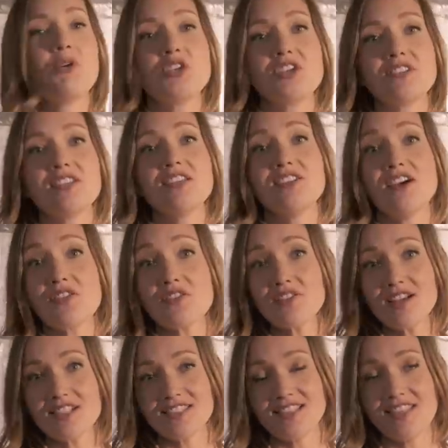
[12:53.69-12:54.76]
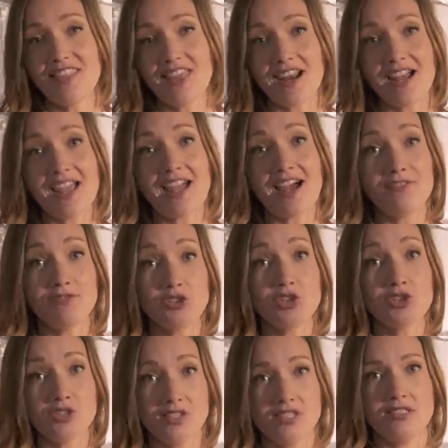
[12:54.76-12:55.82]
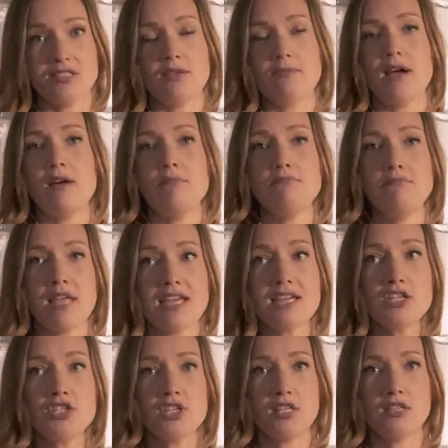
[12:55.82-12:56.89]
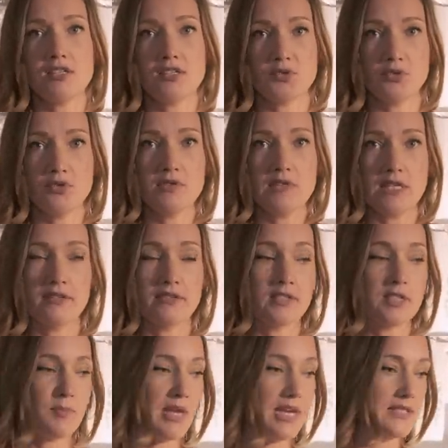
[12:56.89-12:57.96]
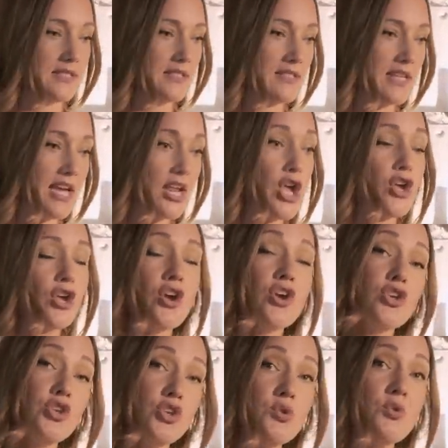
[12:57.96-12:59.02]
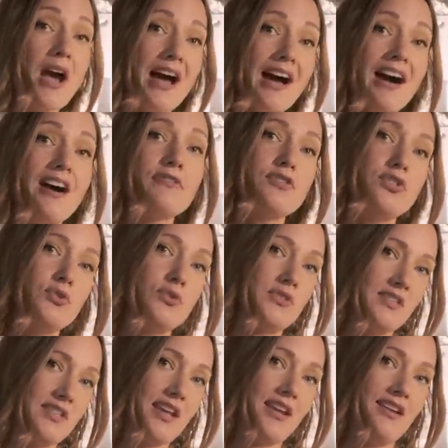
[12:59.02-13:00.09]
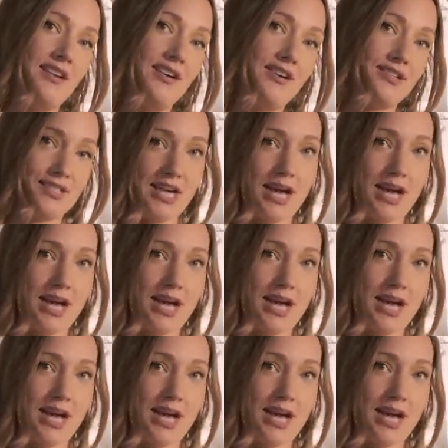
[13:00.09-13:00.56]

which is another lesson that I have learned about managing this root cellar space is that you have to stay on